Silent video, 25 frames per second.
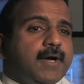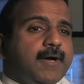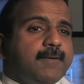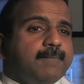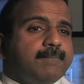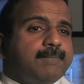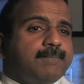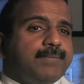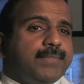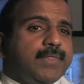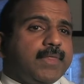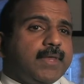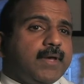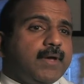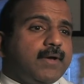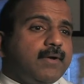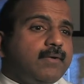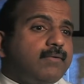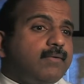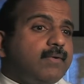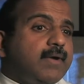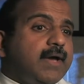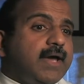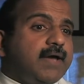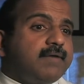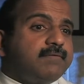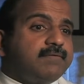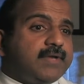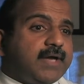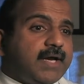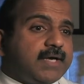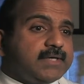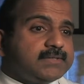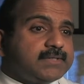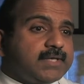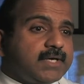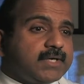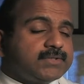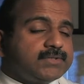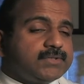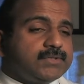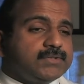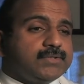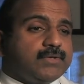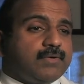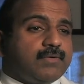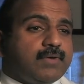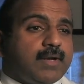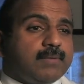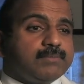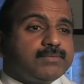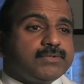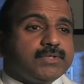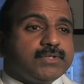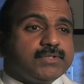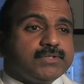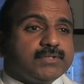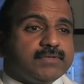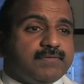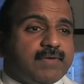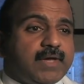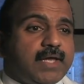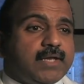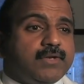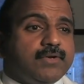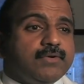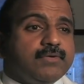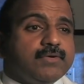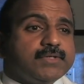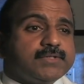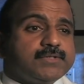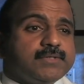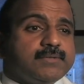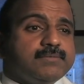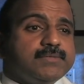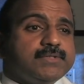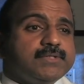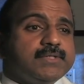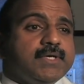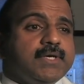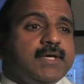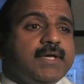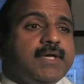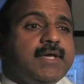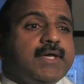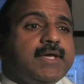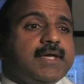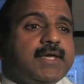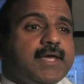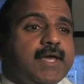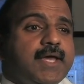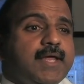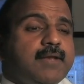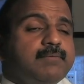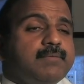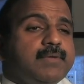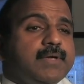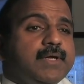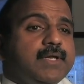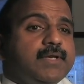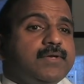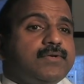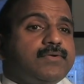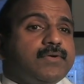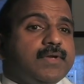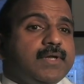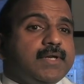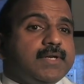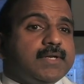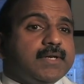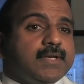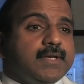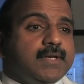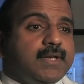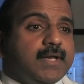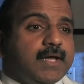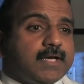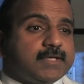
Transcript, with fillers: um, uh, who have dissections or ruptures of aneurysms can be treated